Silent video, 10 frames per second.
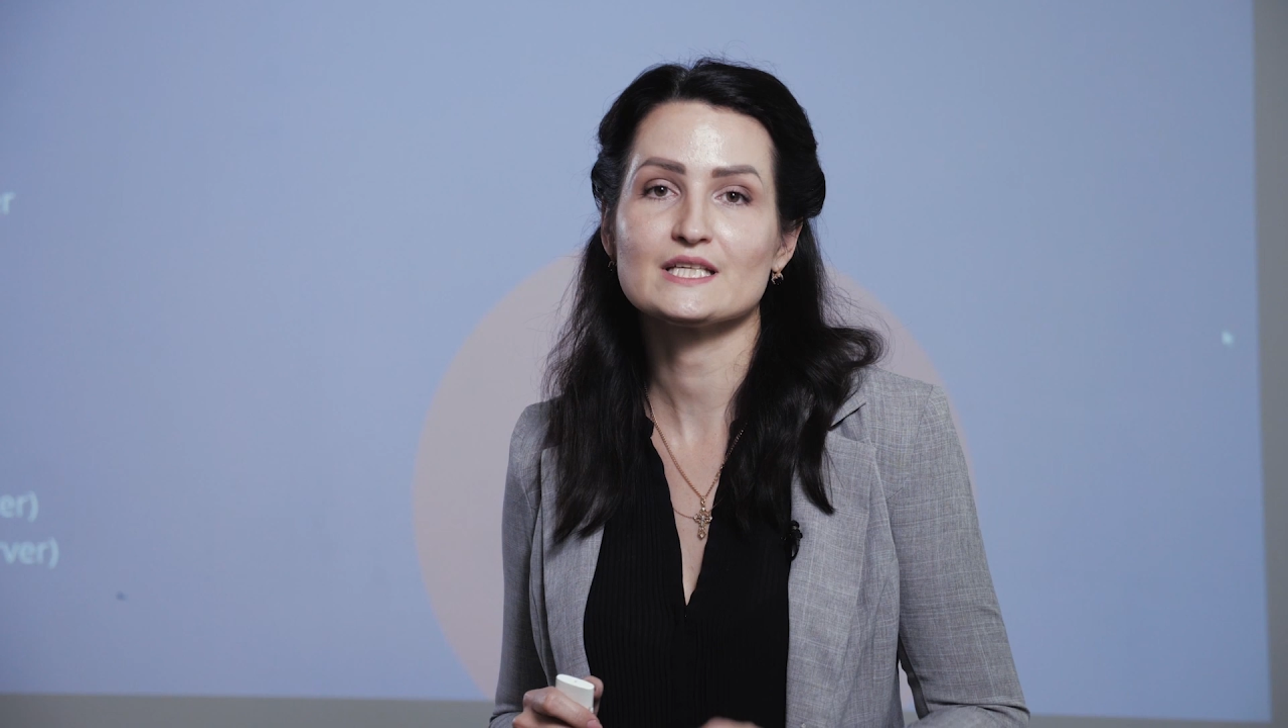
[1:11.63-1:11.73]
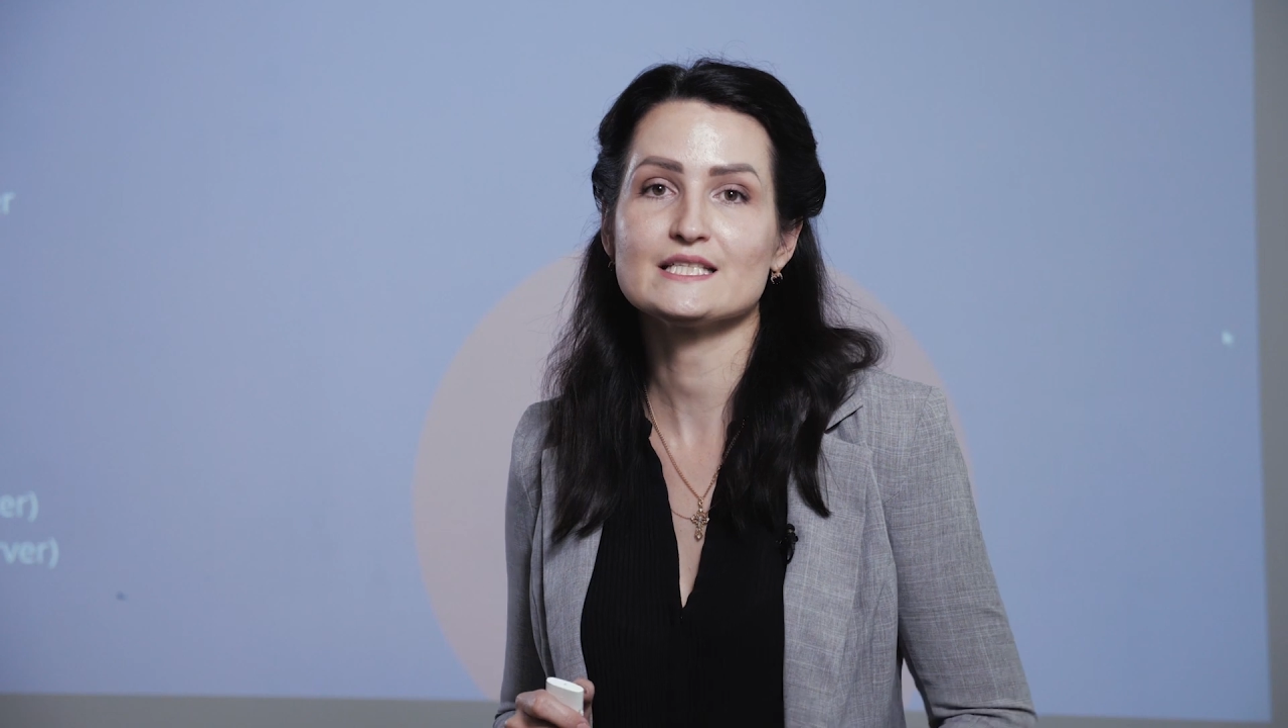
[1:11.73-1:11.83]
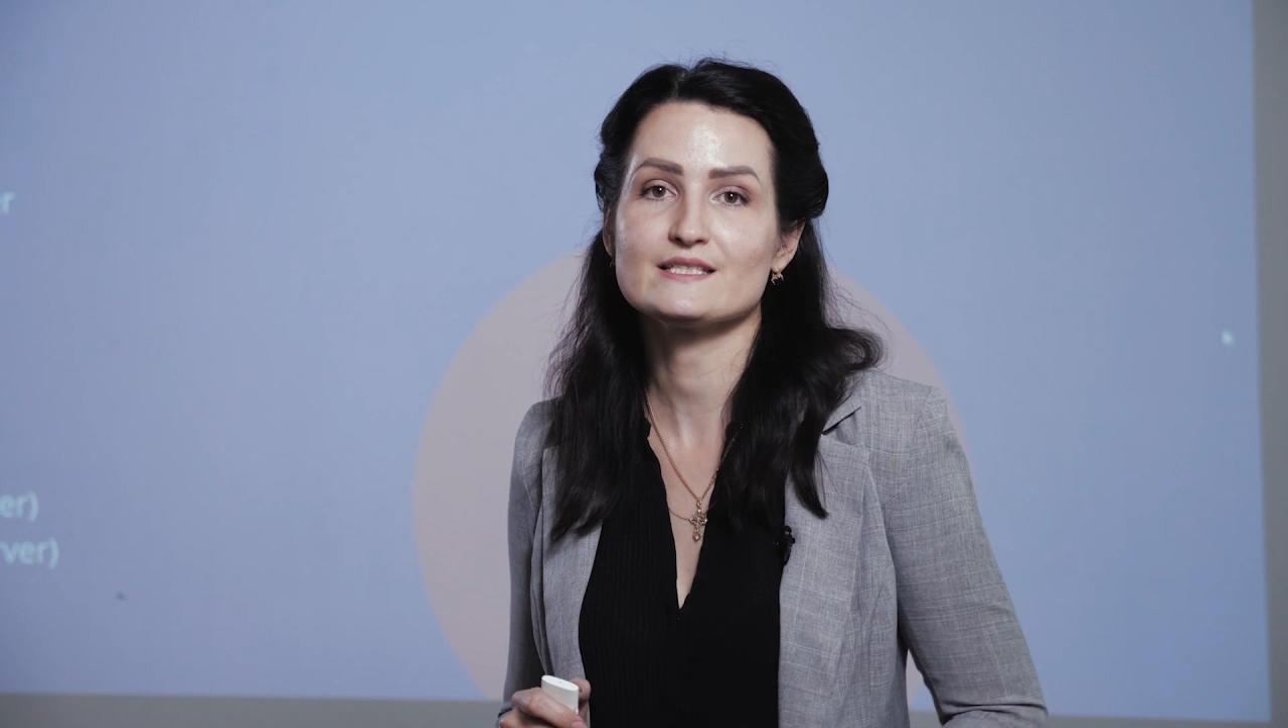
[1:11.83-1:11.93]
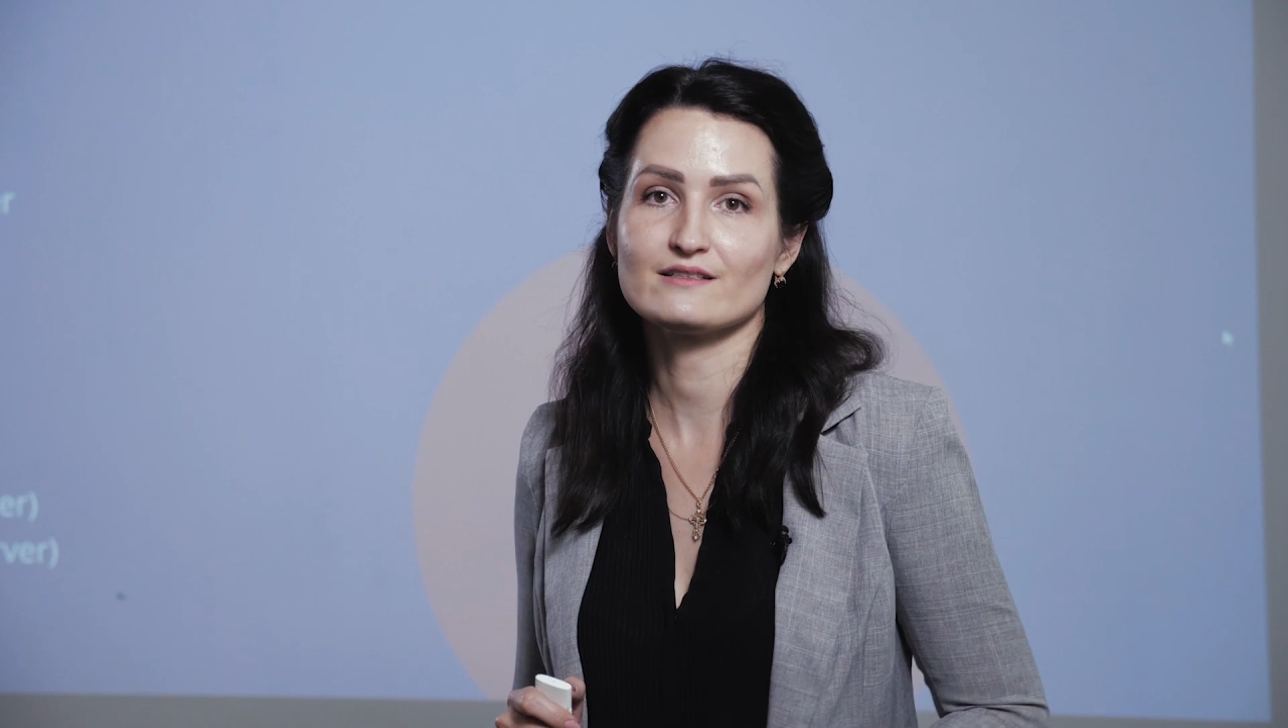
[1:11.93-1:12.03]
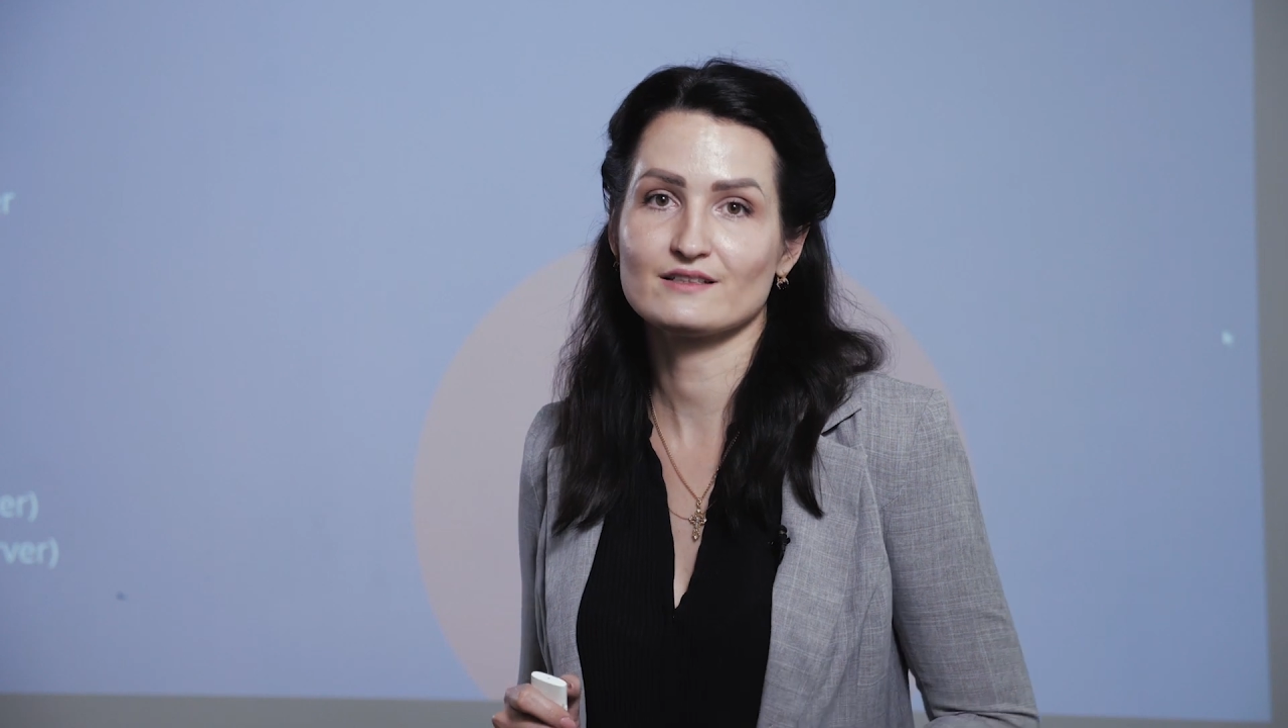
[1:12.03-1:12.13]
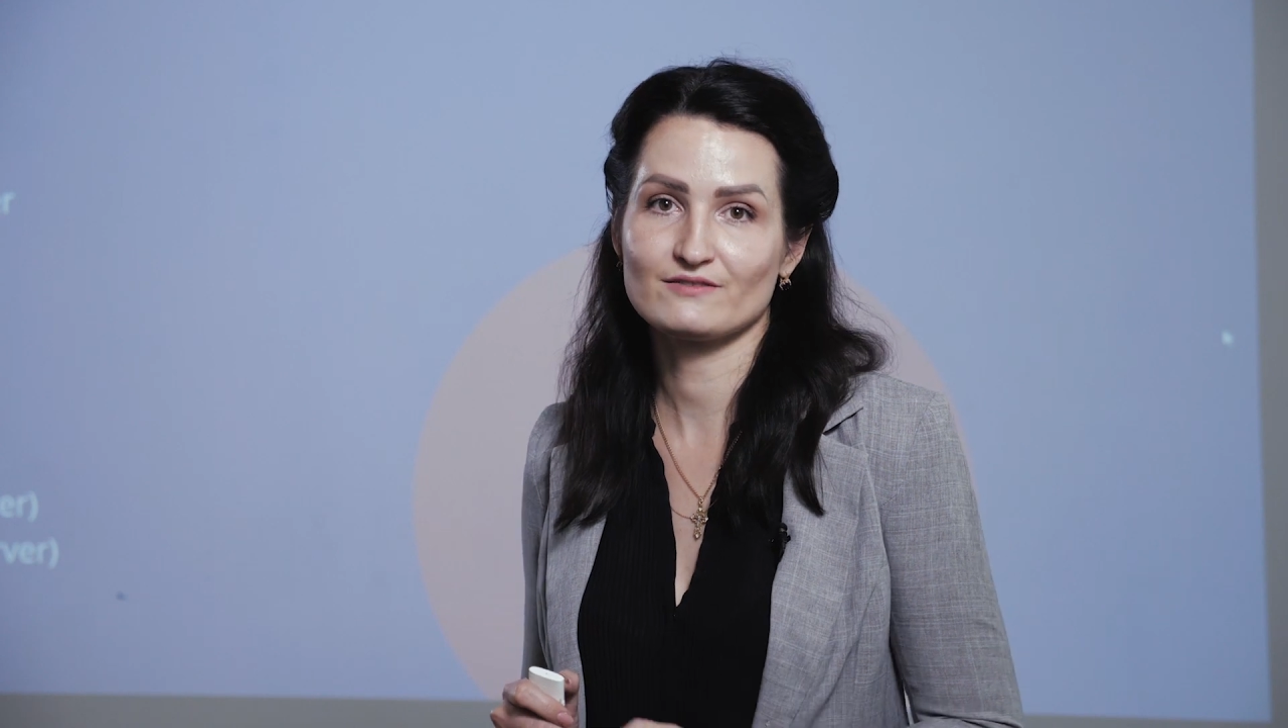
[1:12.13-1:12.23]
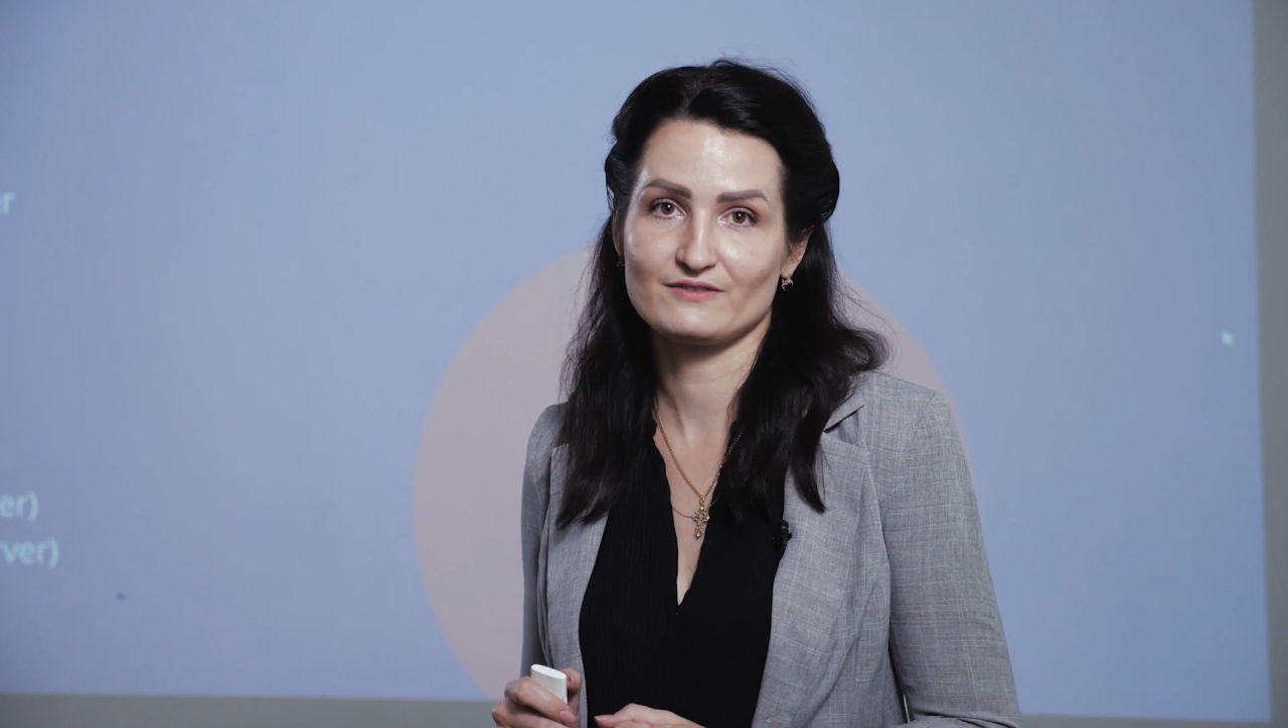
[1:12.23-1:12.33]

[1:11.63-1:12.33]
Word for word: easier